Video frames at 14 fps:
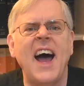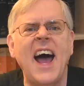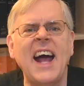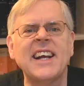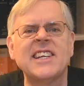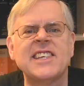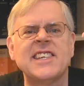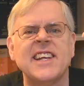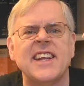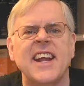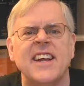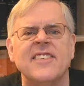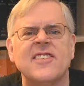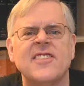
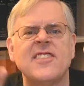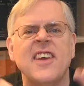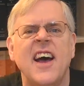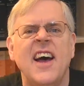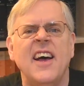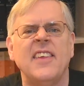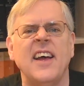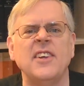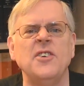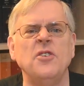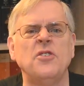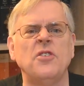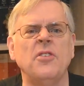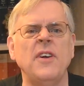accidents that
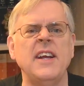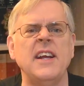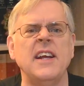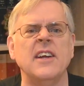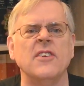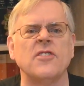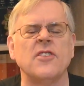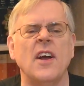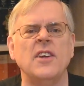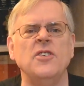Ukrainians